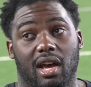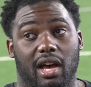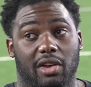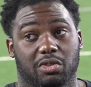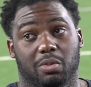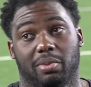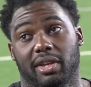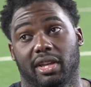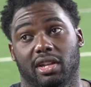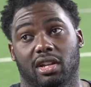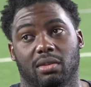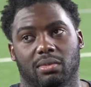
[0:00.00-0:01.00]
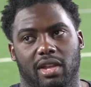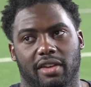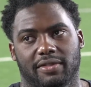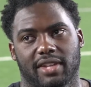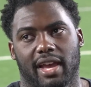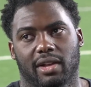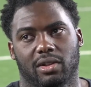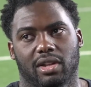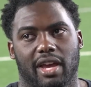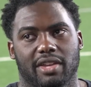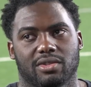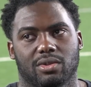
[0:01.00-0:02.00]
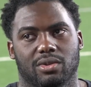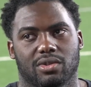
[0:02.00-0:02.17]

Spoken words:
I also played left tackle in high school.